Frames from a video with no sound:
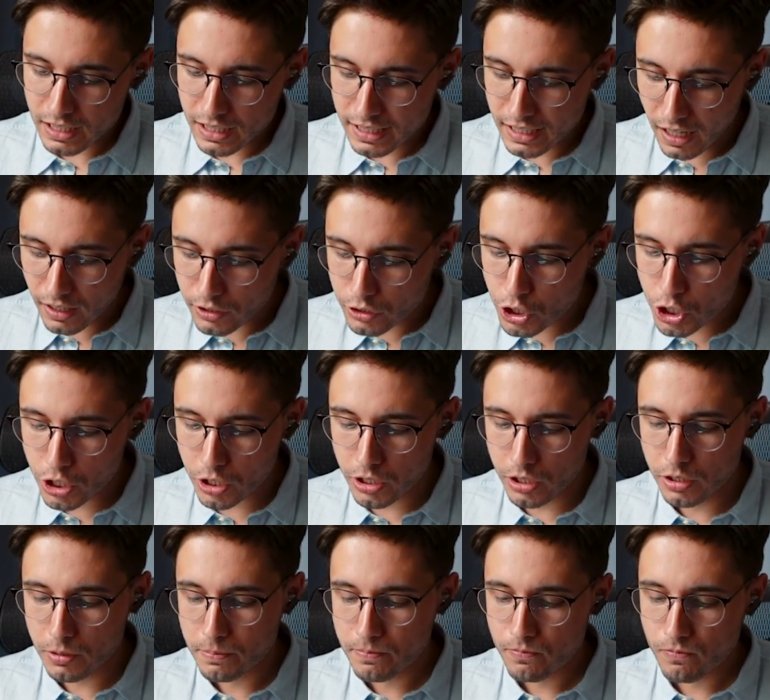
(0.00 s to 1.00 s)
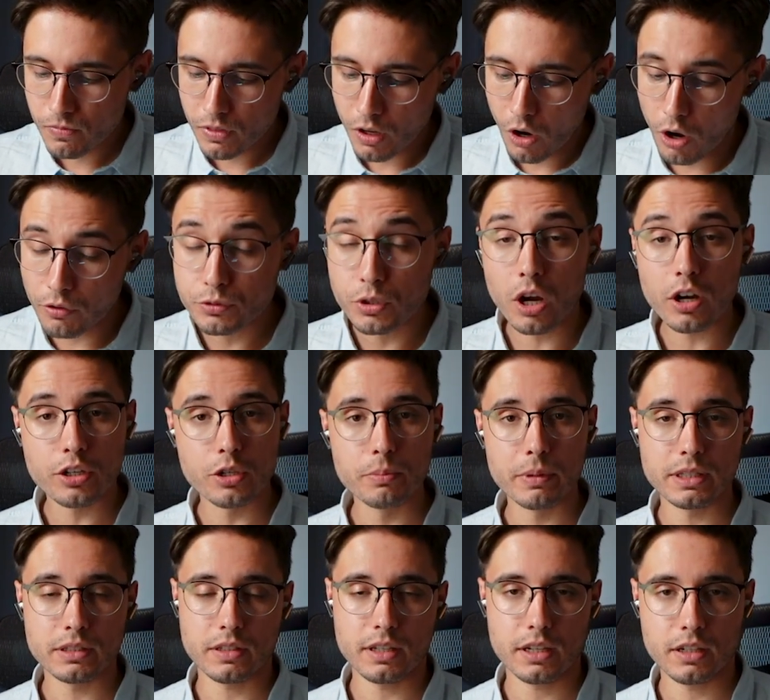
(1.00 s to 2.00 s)
culture of
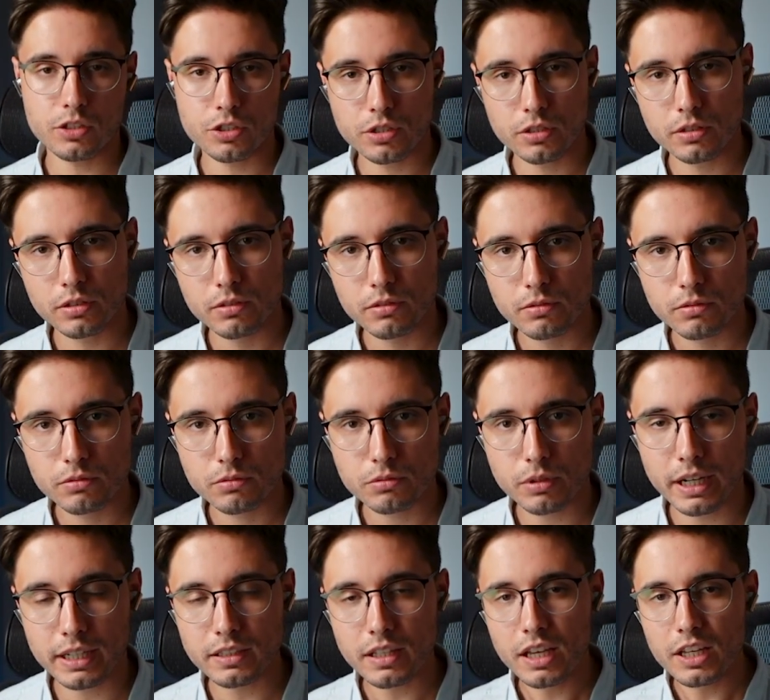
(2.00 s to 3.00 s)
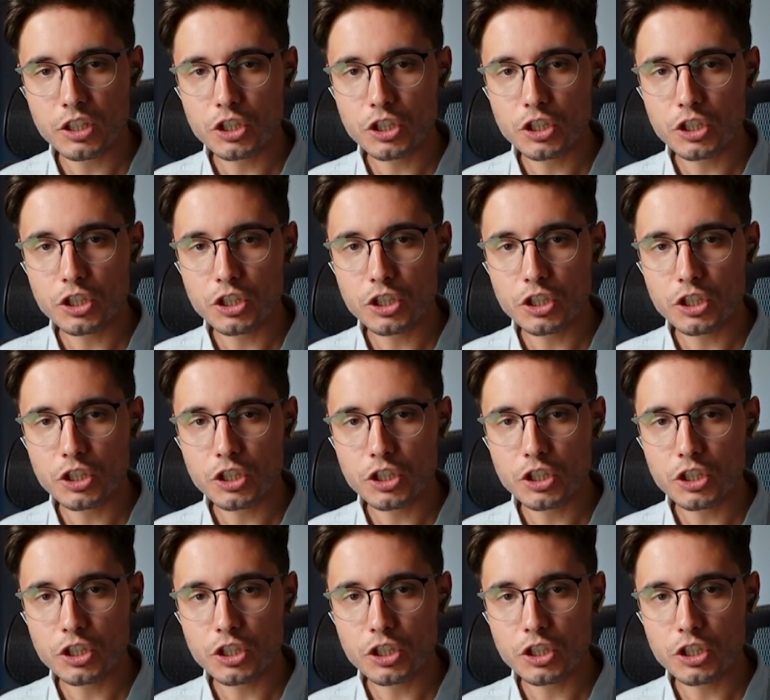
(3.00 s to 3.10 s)
documentation, right?